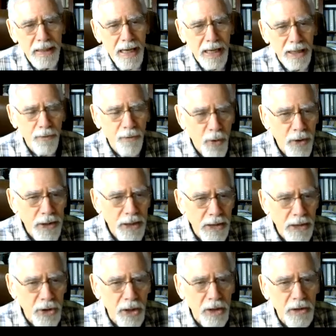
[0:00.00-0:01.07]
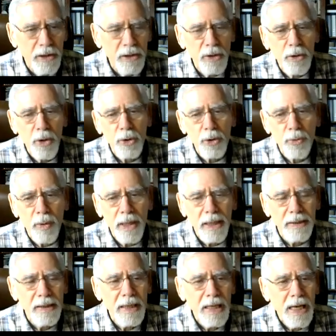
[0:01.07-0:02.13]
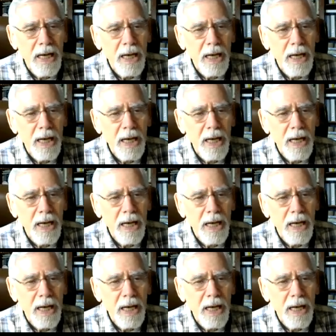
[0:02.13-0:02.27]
California has declared a code red.